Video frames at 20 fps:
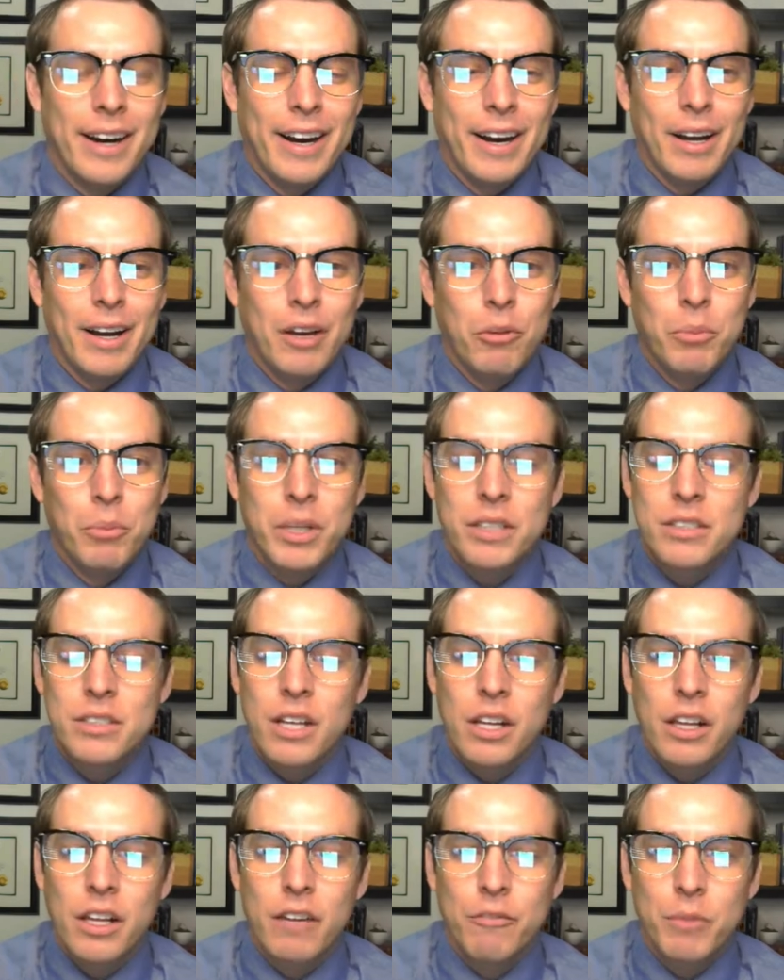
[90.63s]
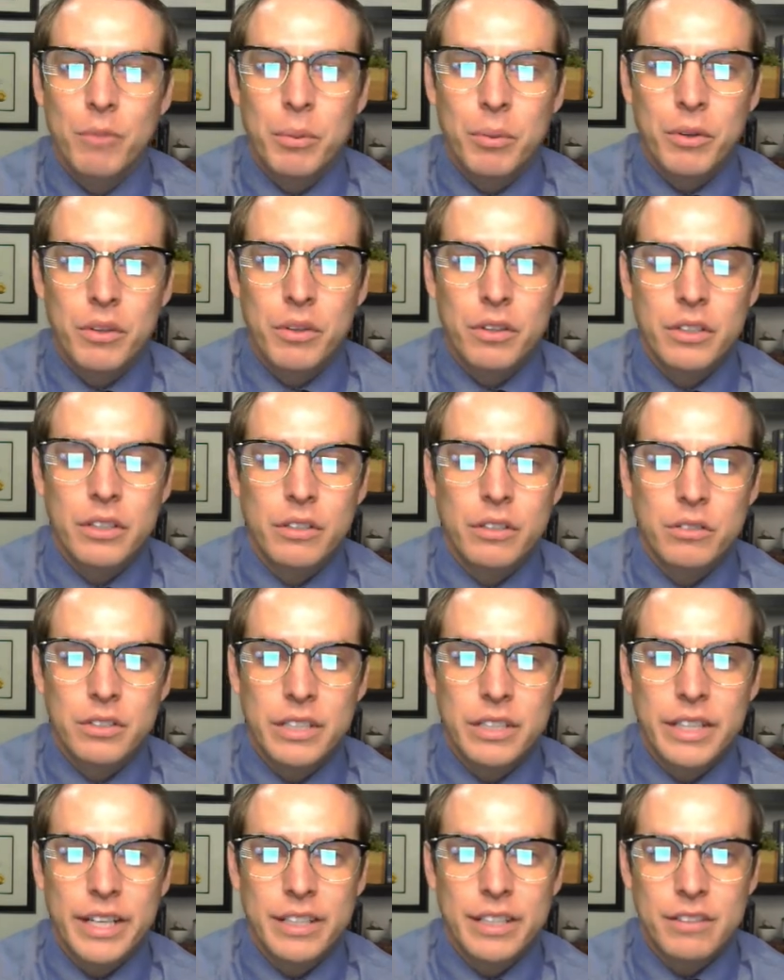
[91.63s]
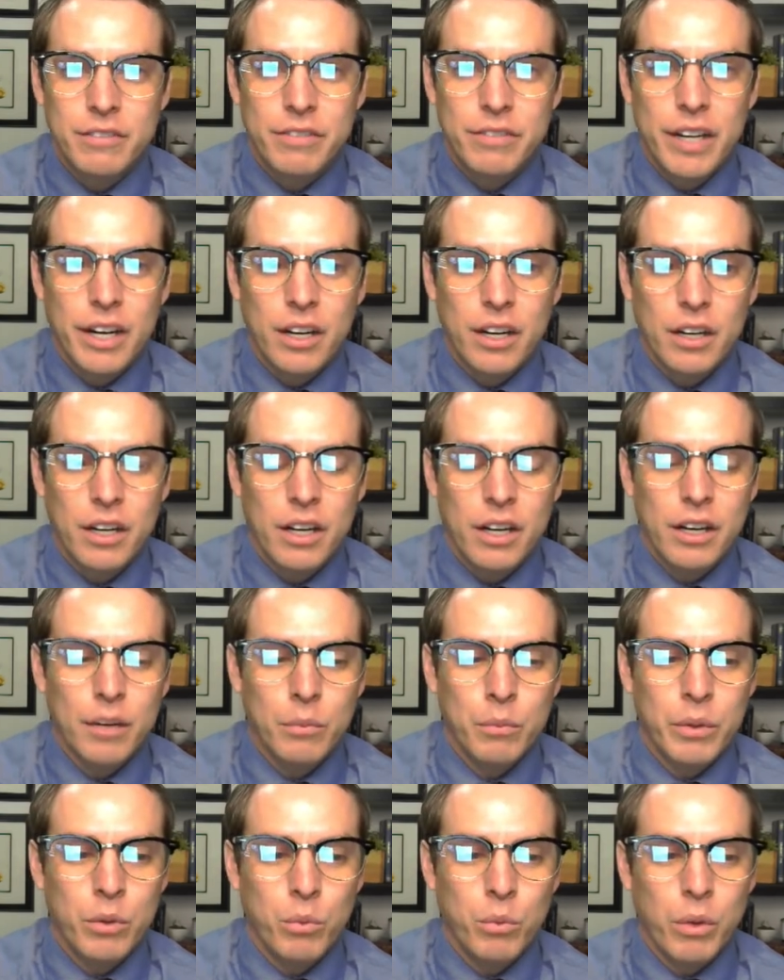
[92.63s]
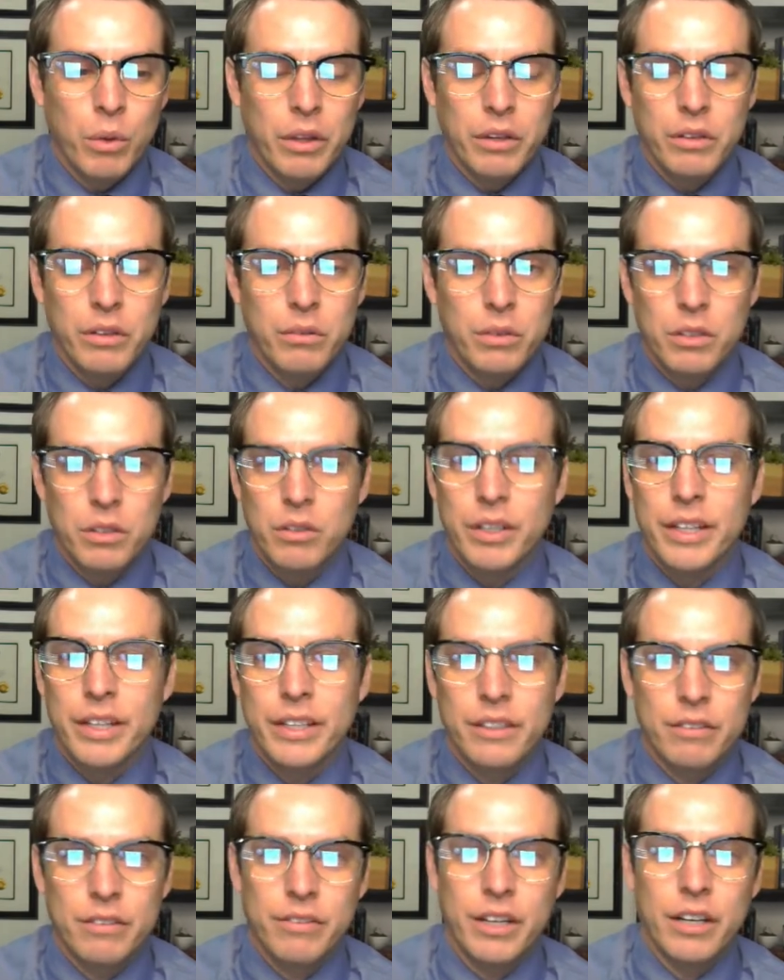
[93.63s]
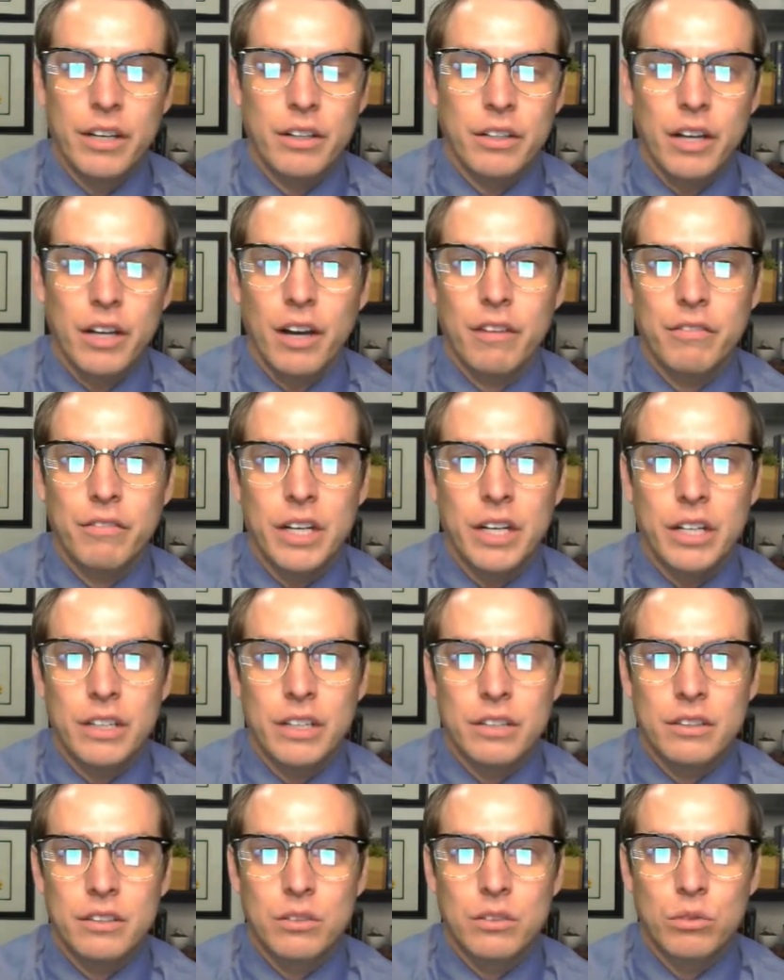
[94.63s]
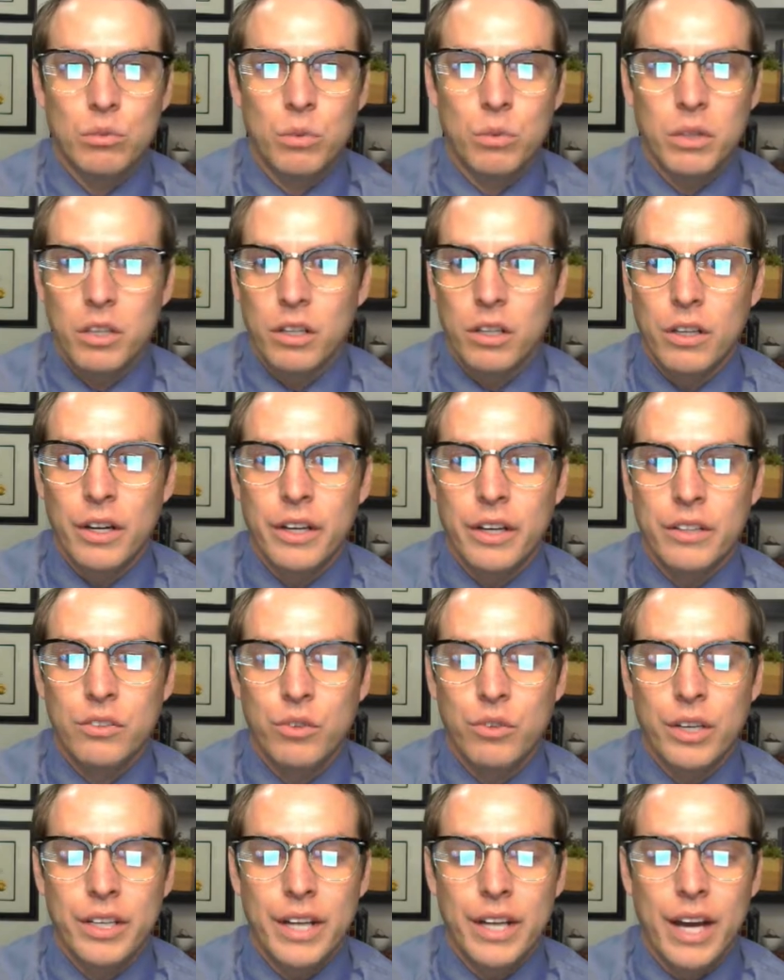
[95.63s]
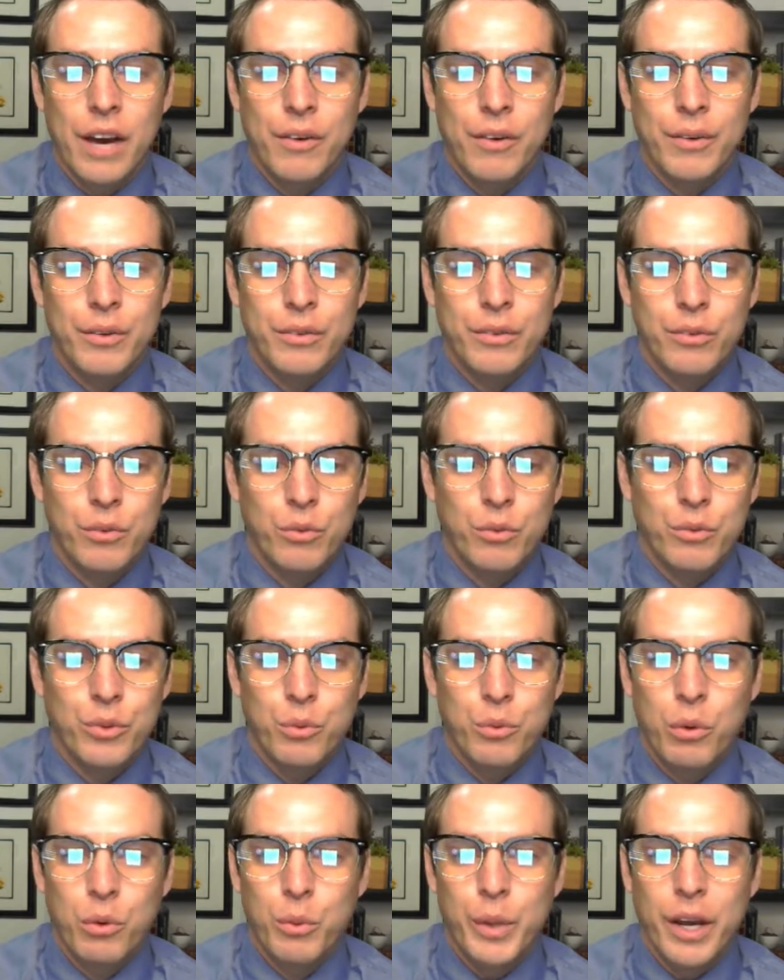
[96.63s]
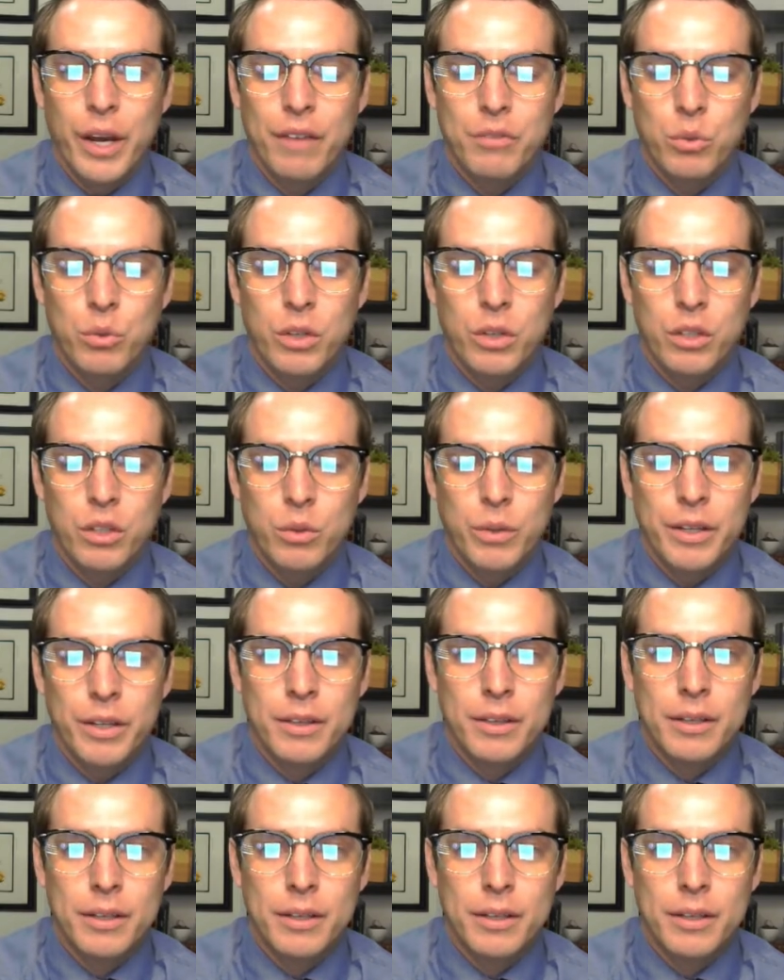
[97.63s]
because not a lot of people, see that it's fair. And whether you agree that it's fair or not fair, it's what the law is right now, and it's what we have to work with.